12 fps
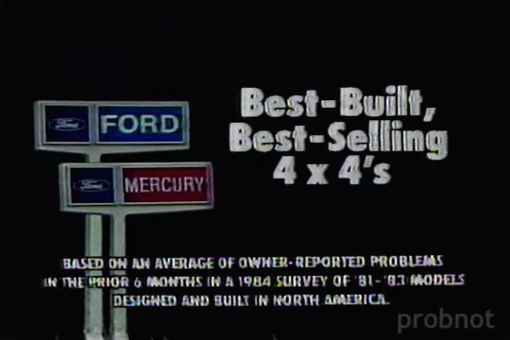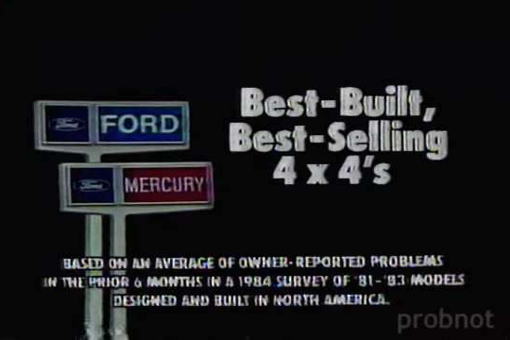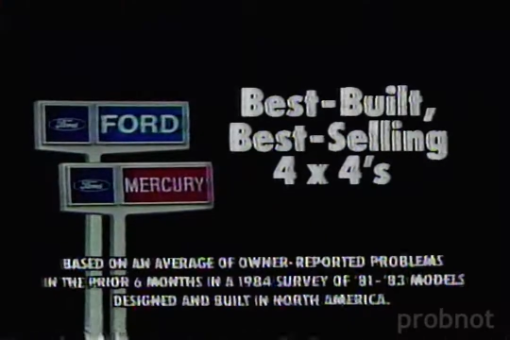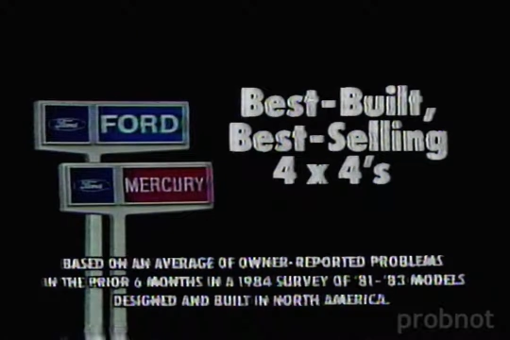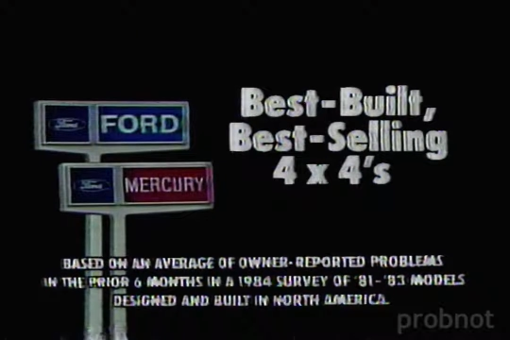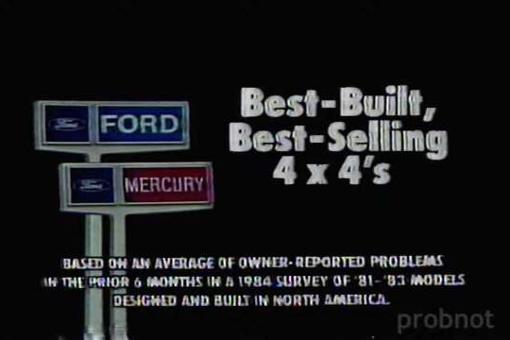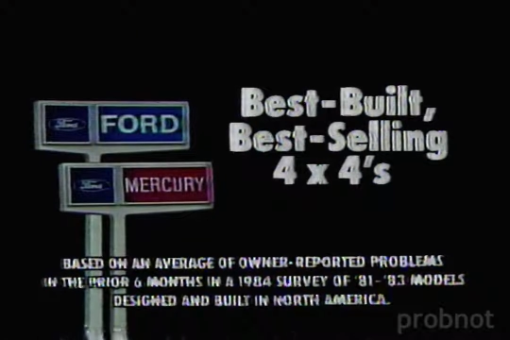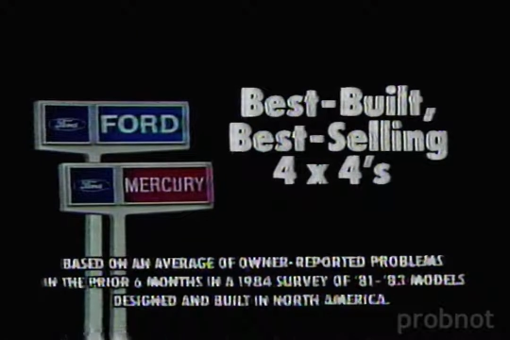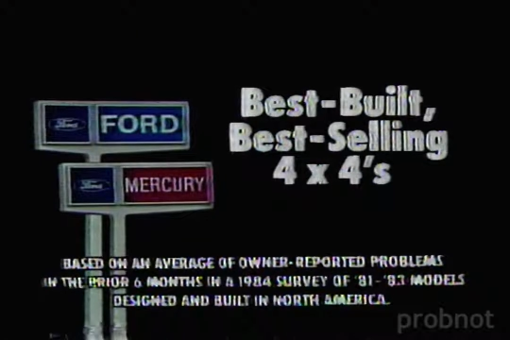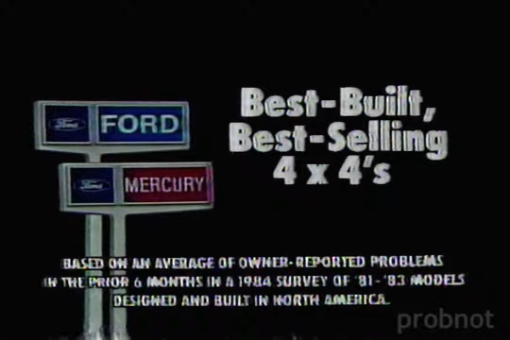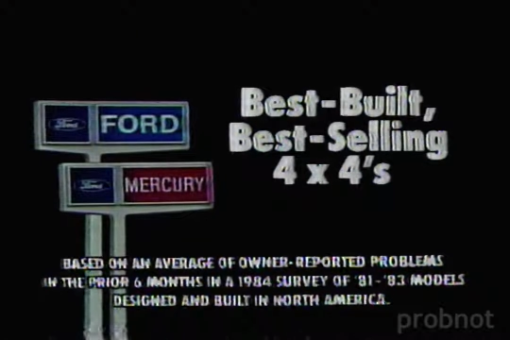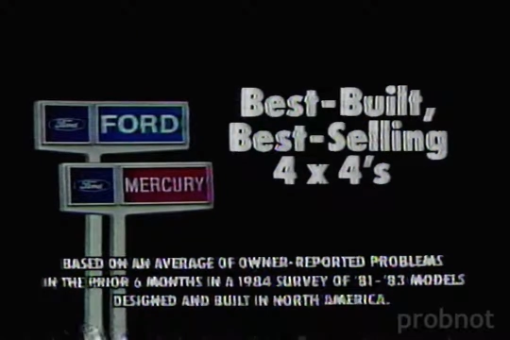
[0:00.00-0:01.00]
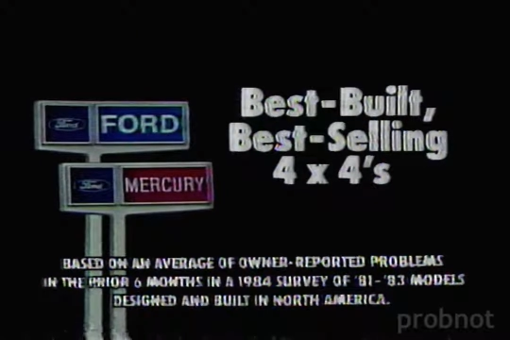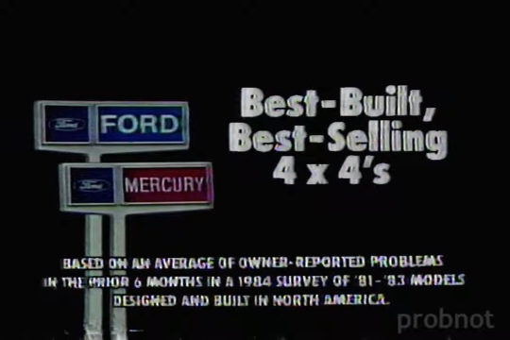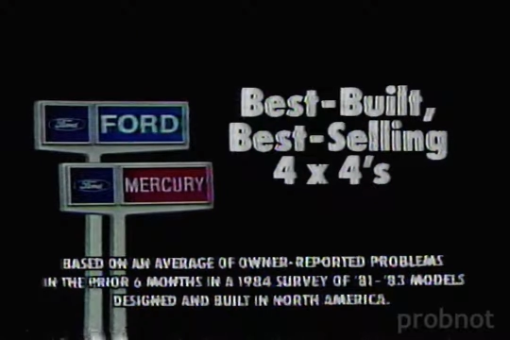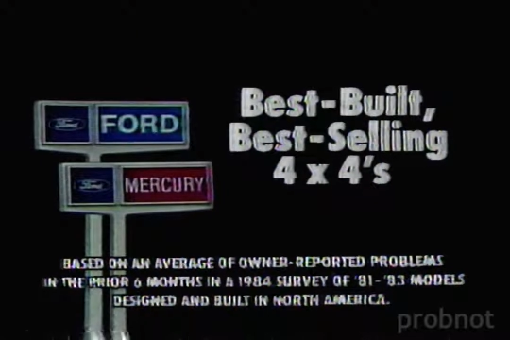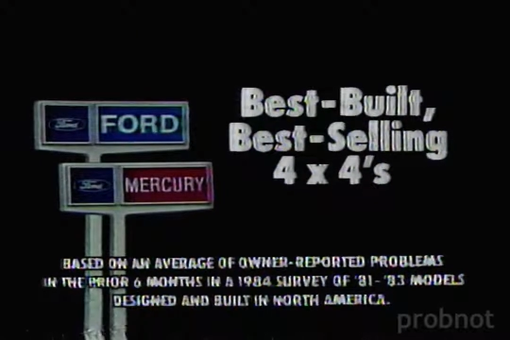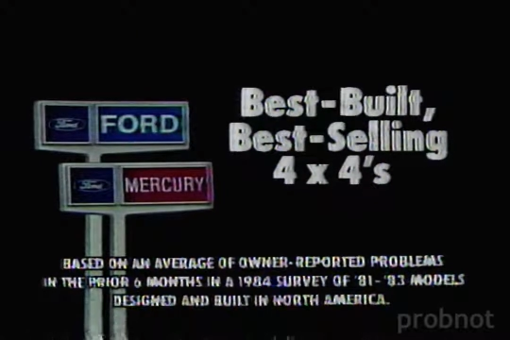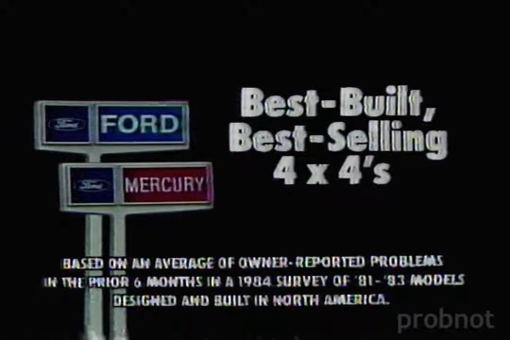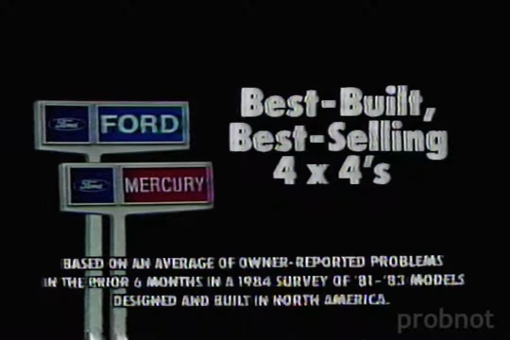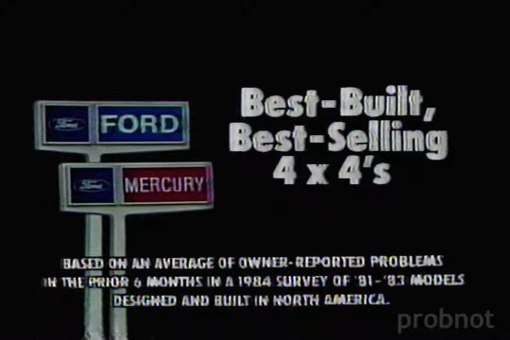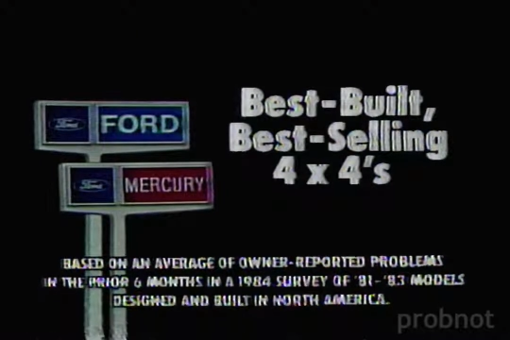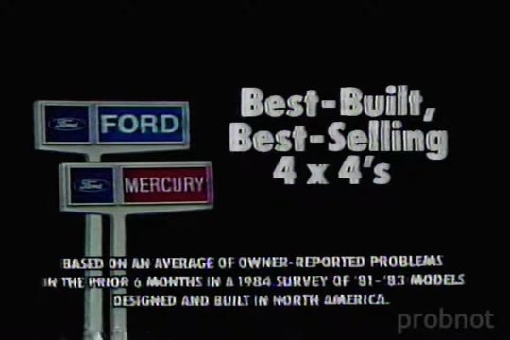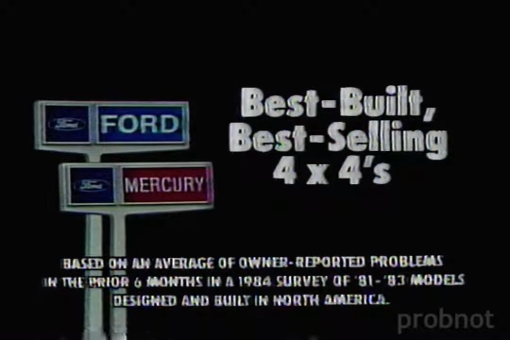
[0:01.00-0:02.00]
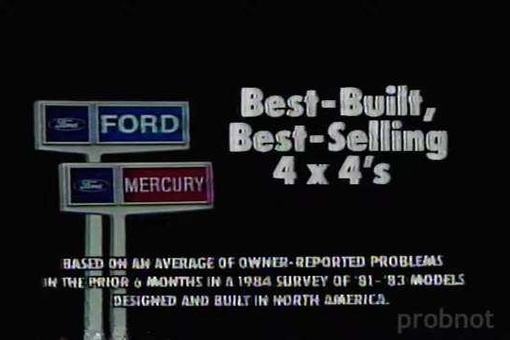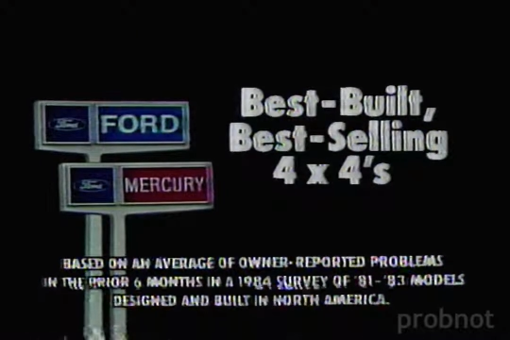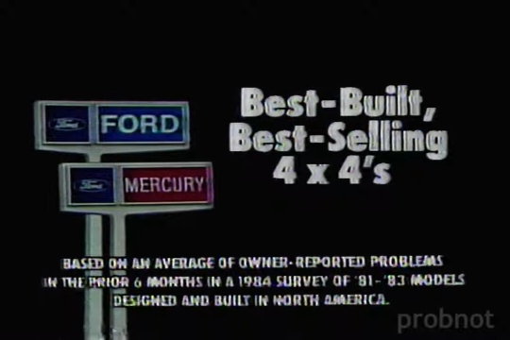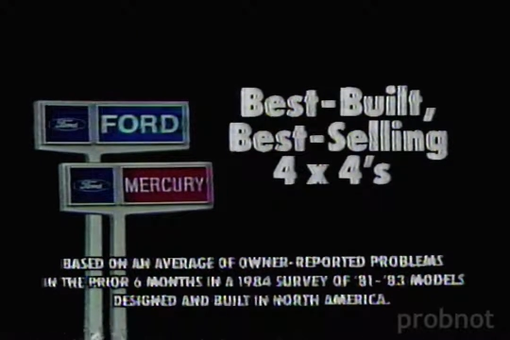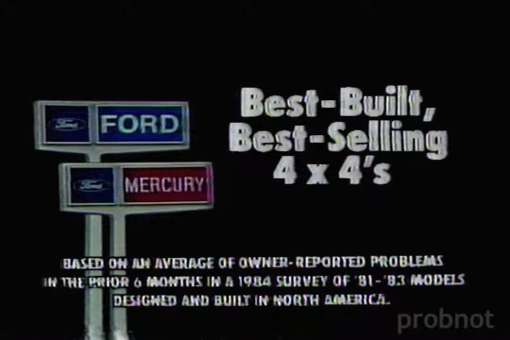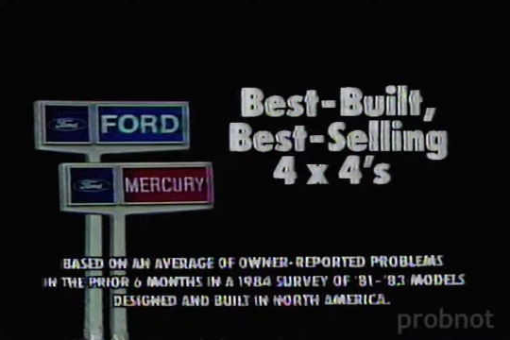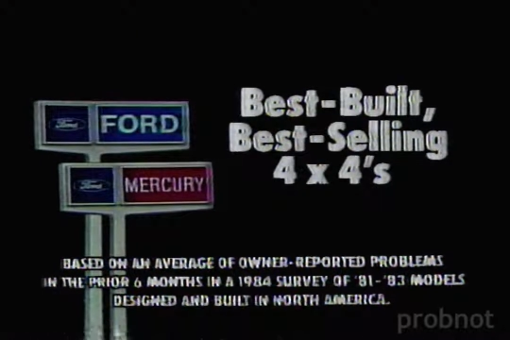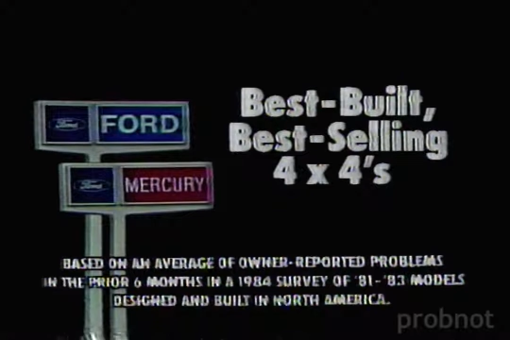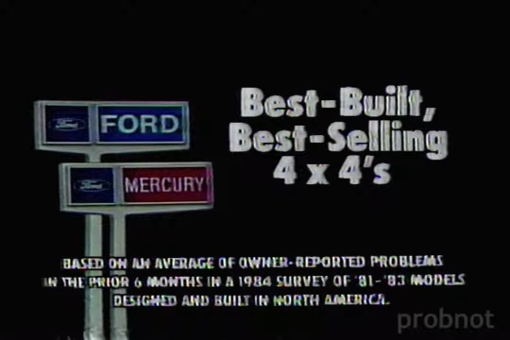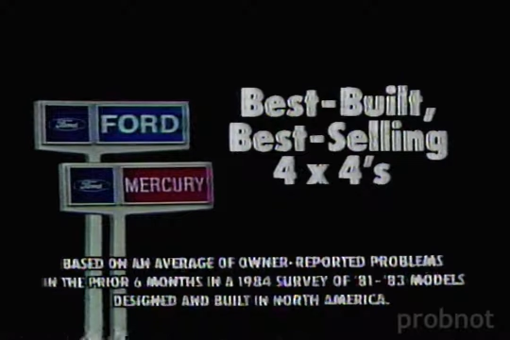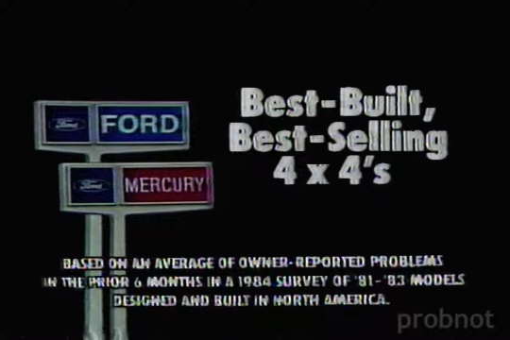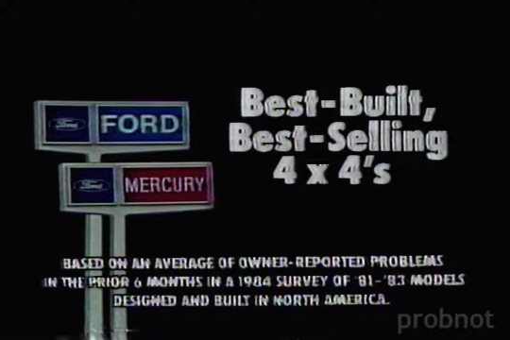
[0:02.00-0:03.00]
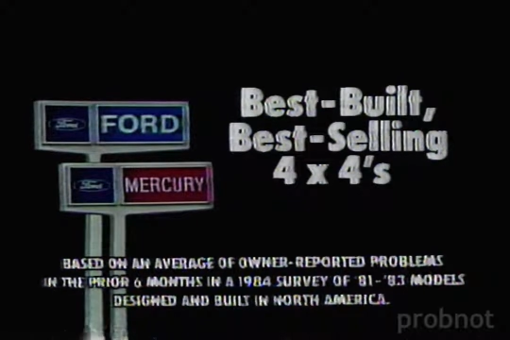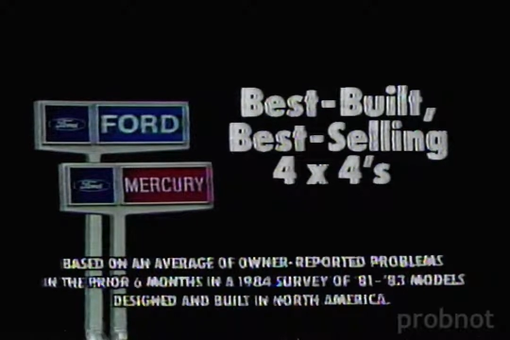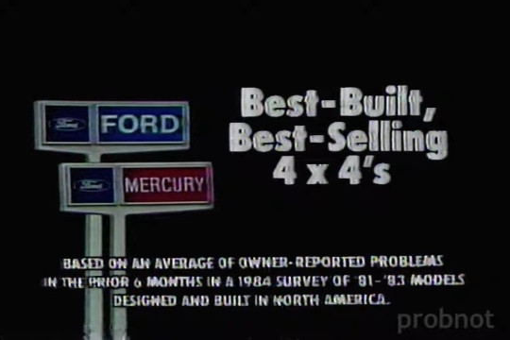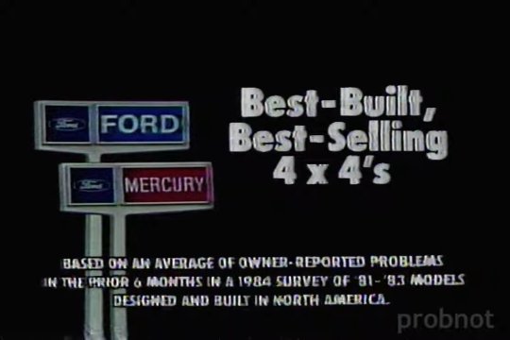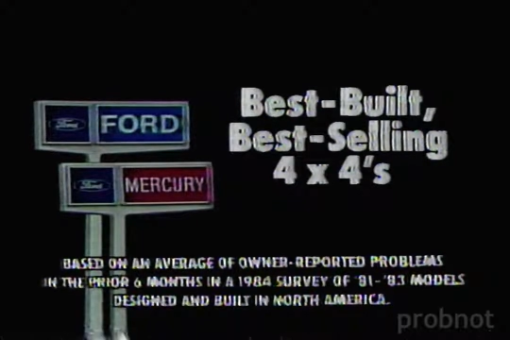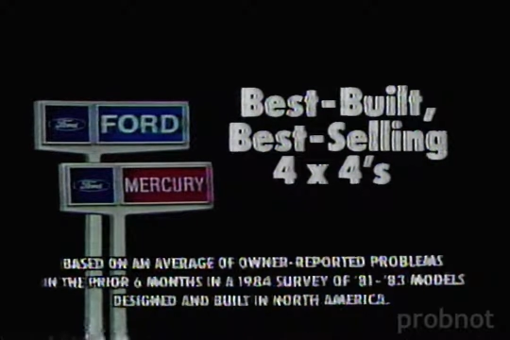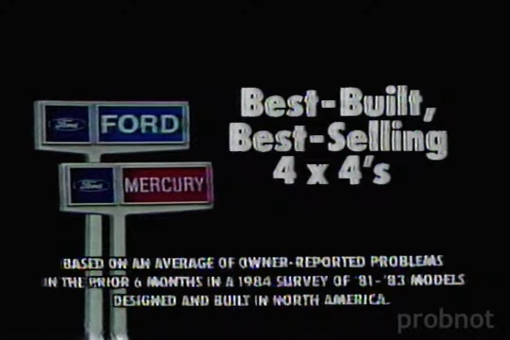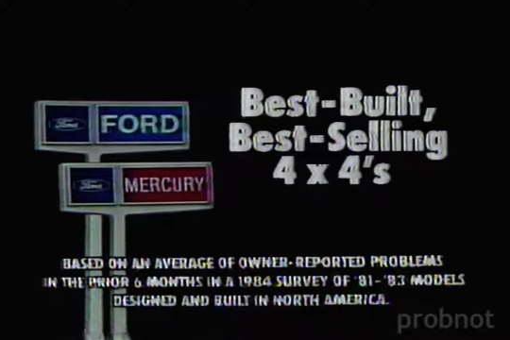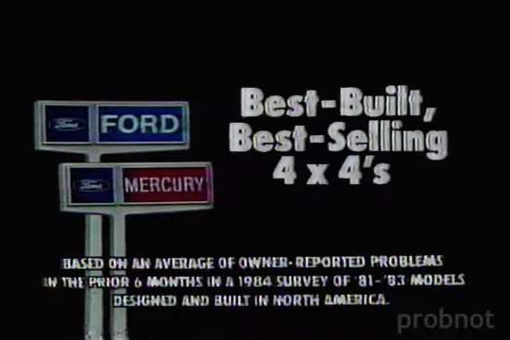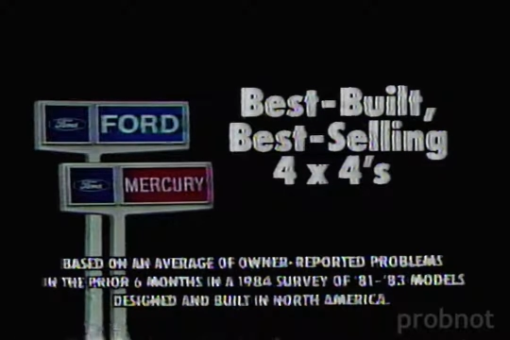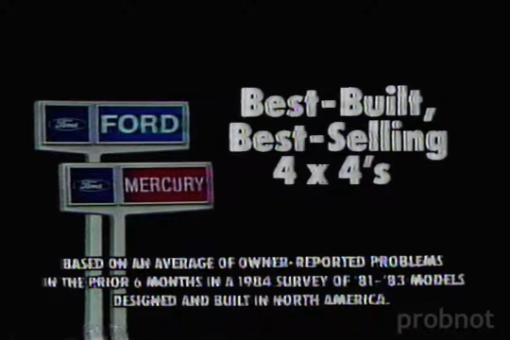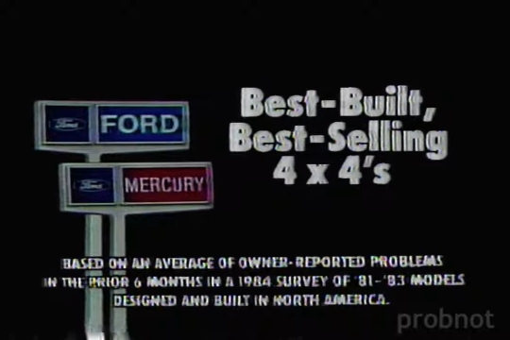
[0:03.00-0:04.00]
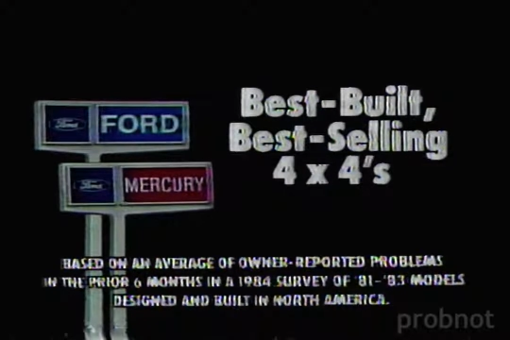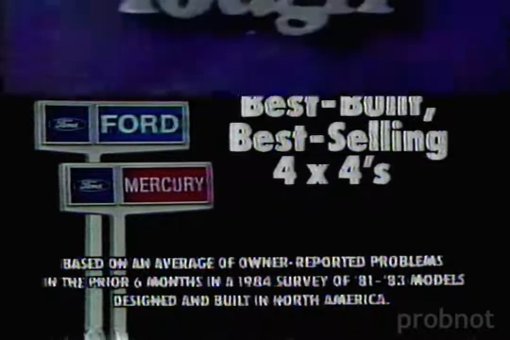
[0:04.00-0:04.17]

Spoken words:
[unreadable: no face in view]